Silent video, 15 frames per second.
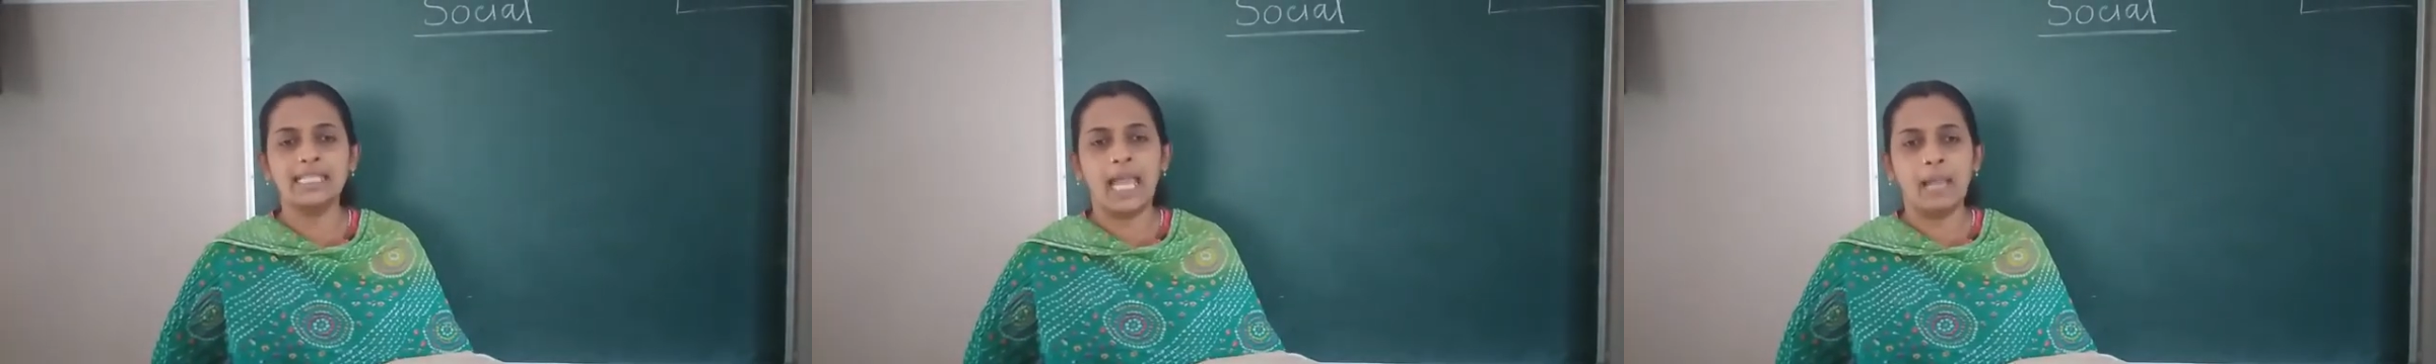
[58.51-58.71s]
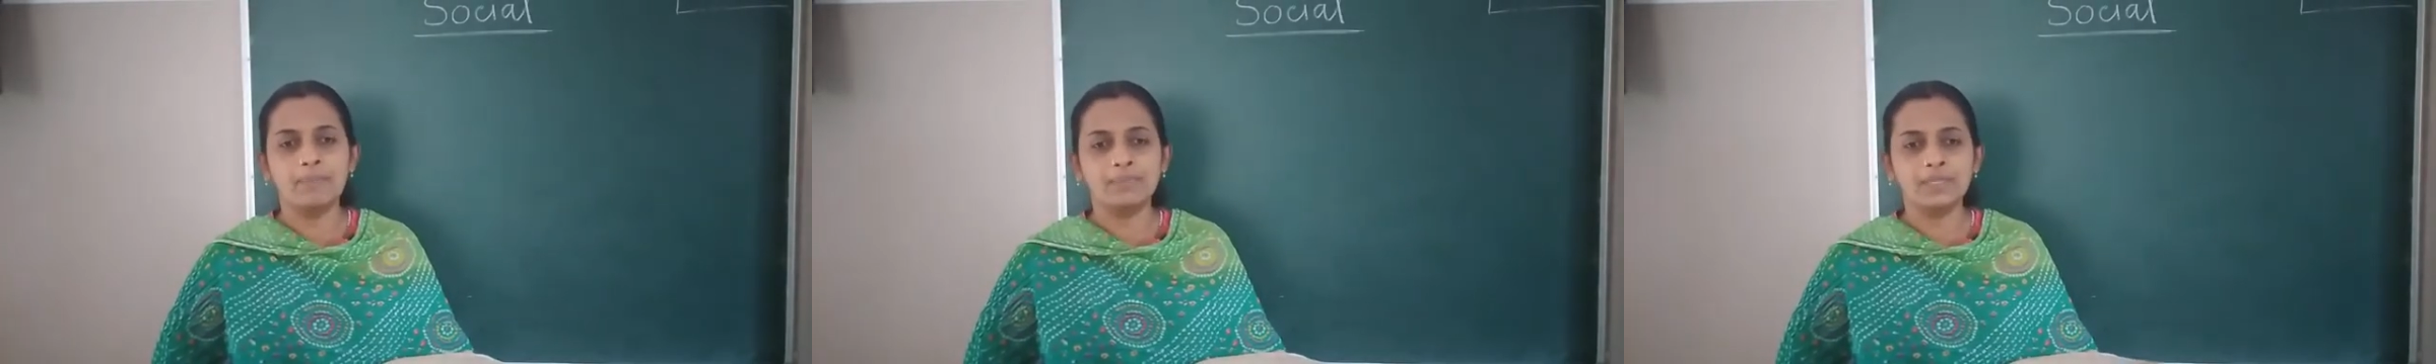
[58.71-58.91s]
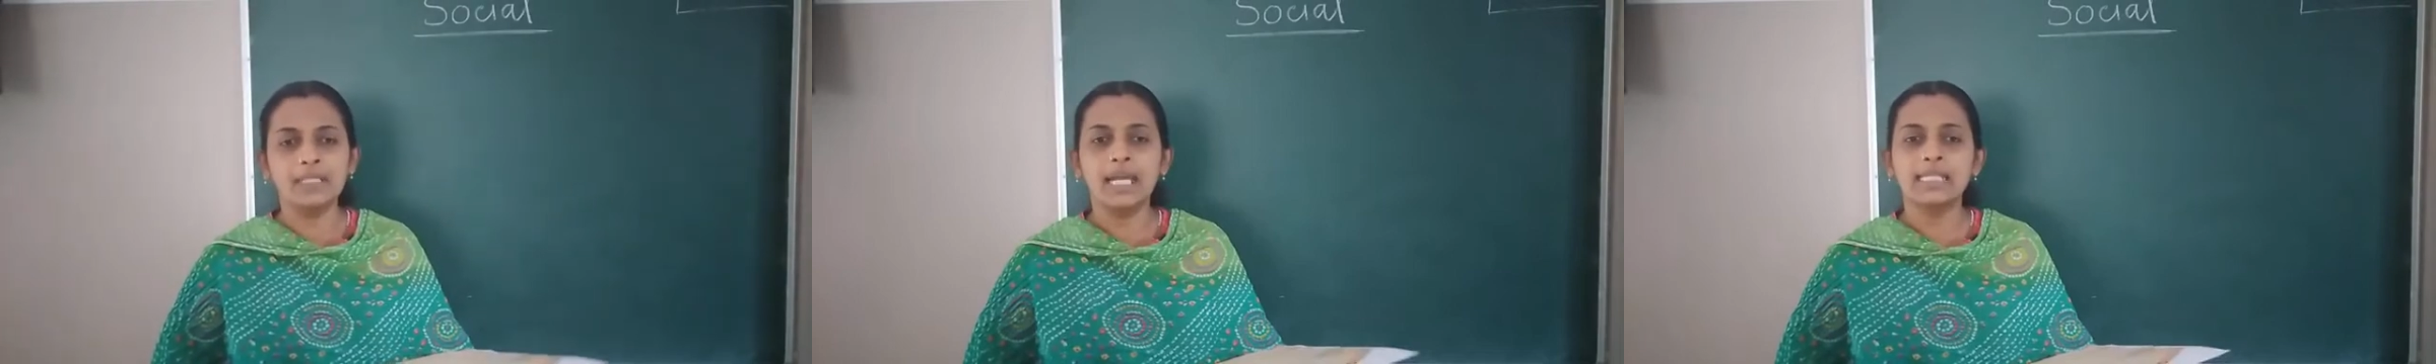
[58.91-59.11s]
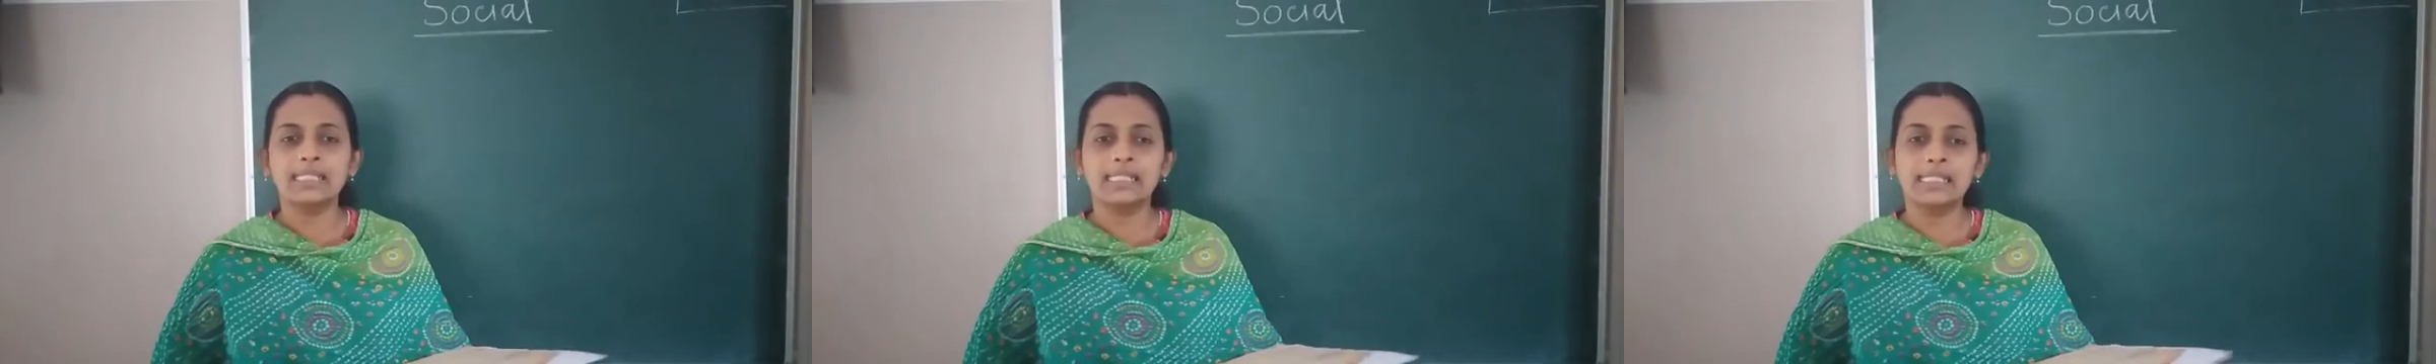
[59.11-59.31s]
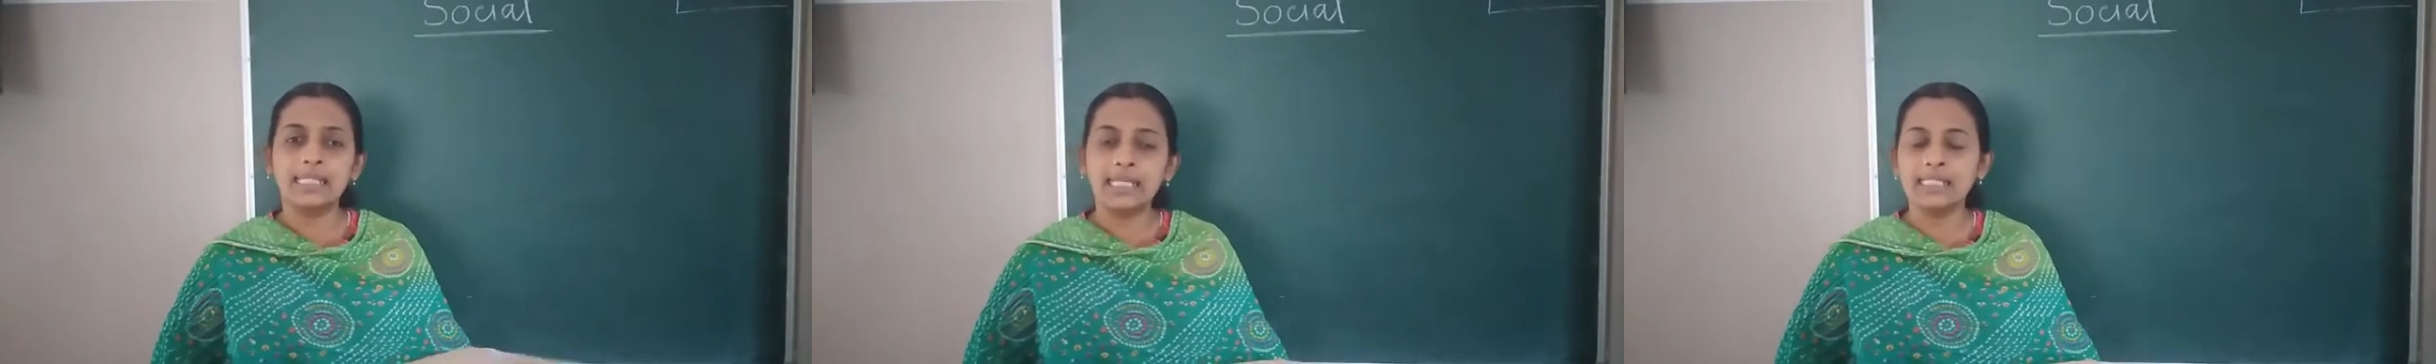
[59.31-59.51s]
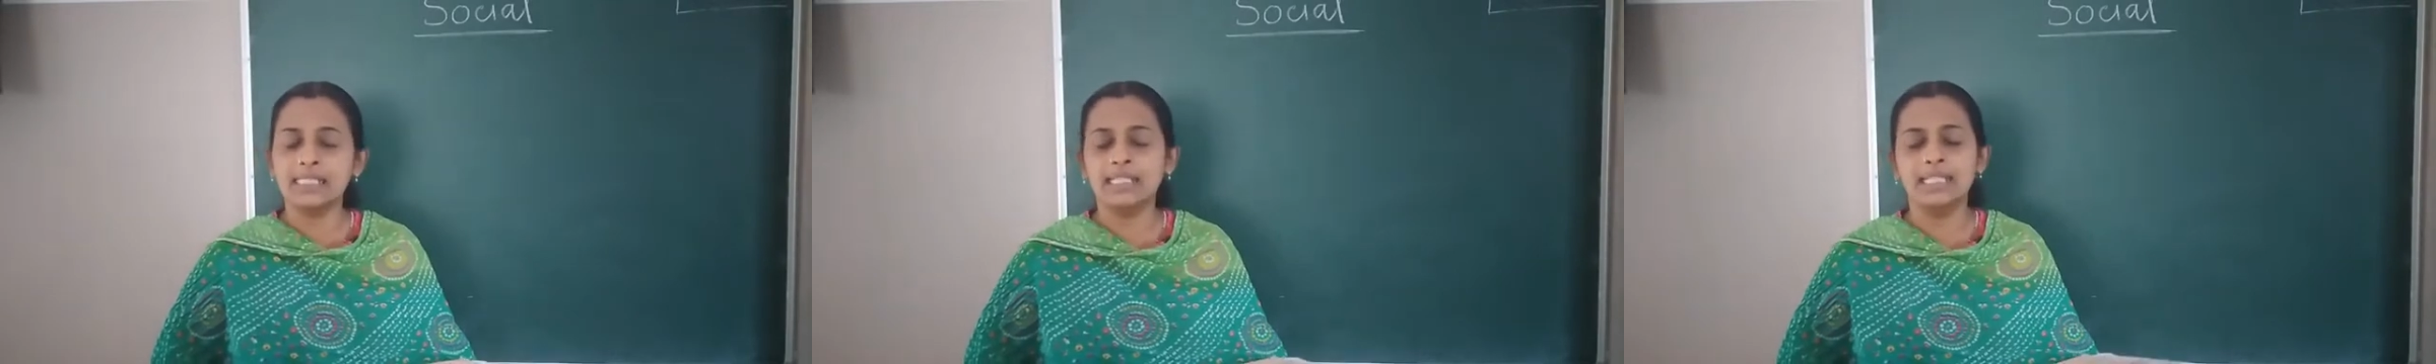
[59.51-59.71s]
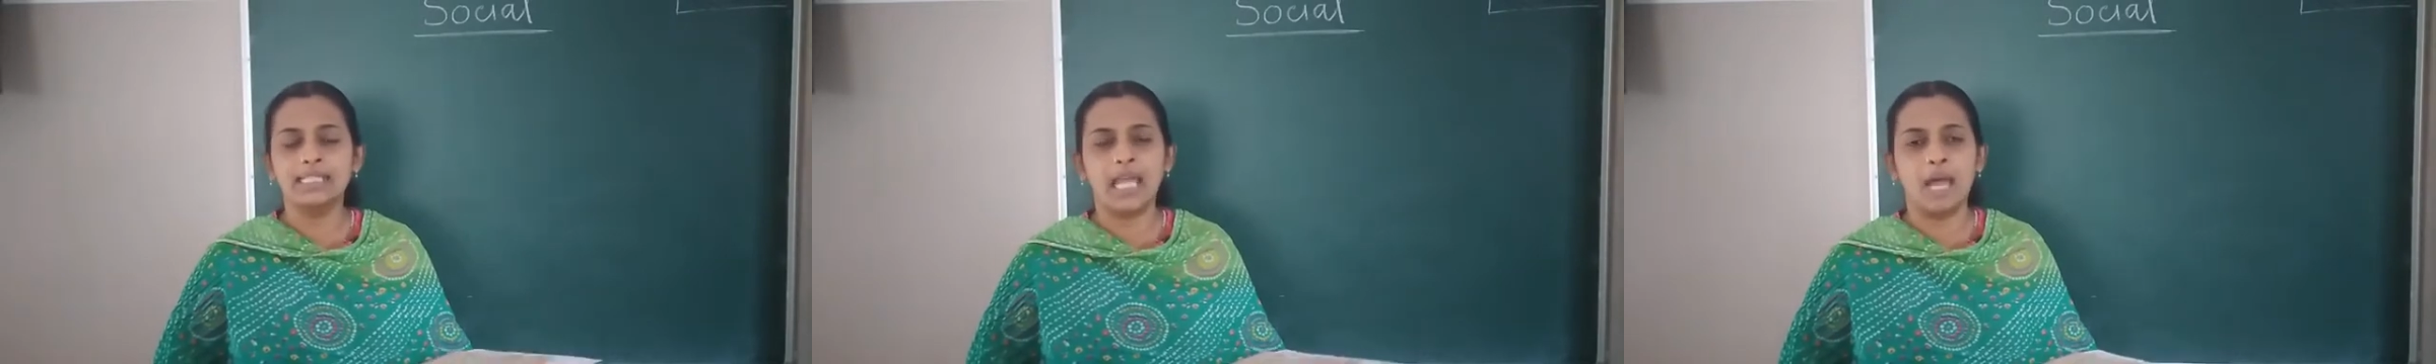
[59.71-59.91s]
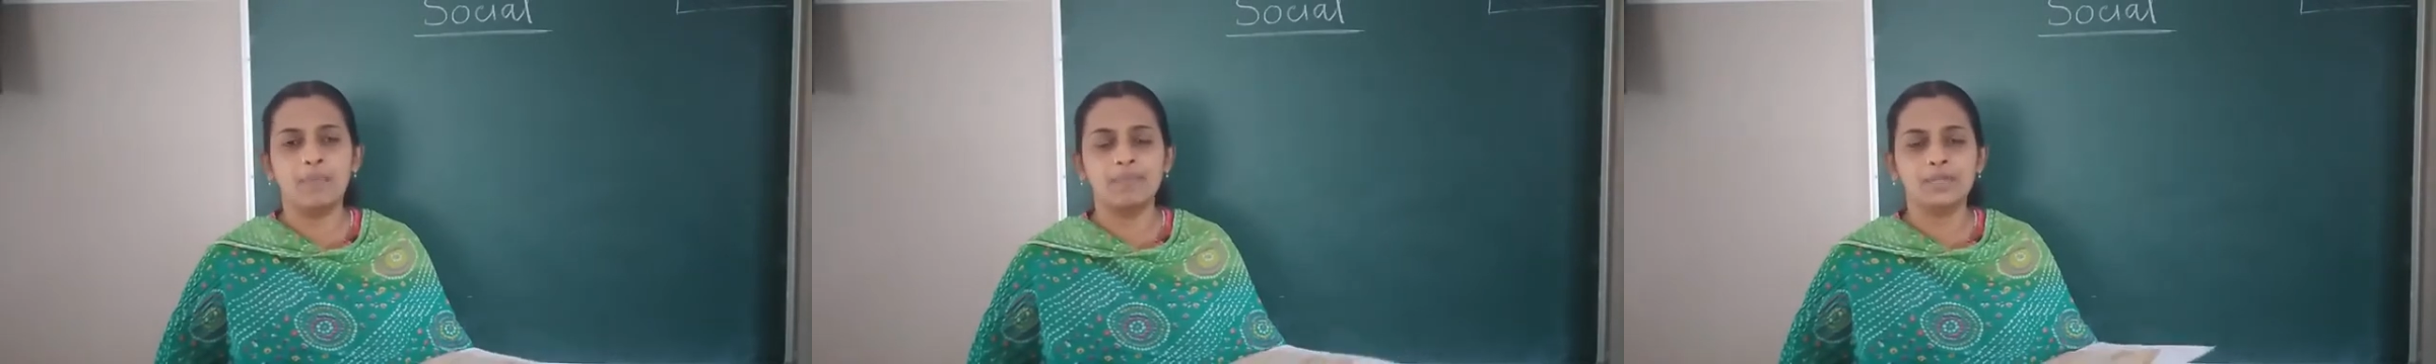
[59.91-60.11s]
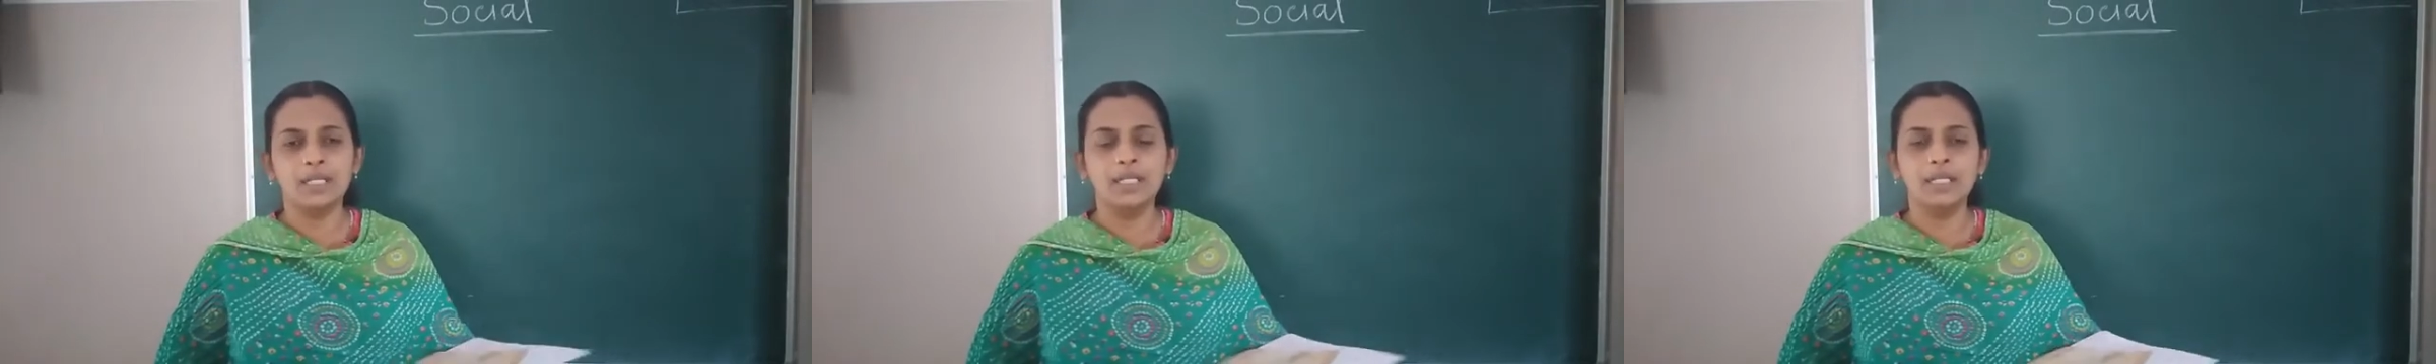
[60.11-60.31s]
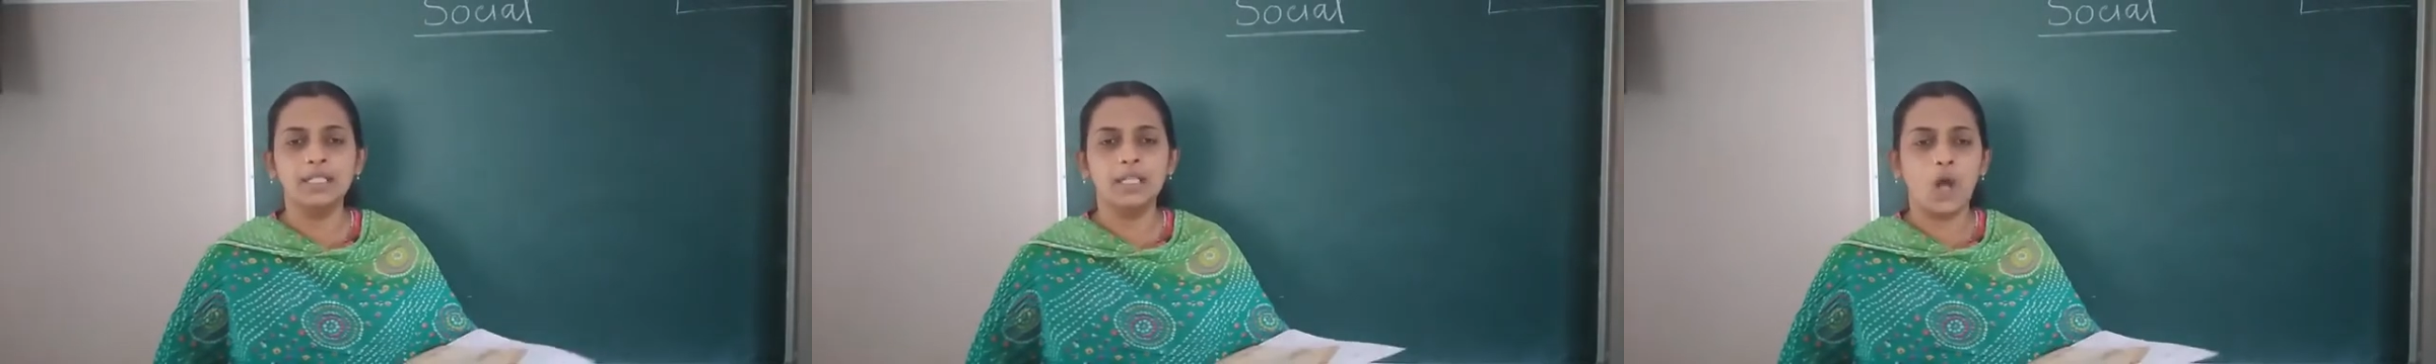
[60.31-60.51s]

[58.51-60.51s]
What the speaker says: chapter as 6th chapter,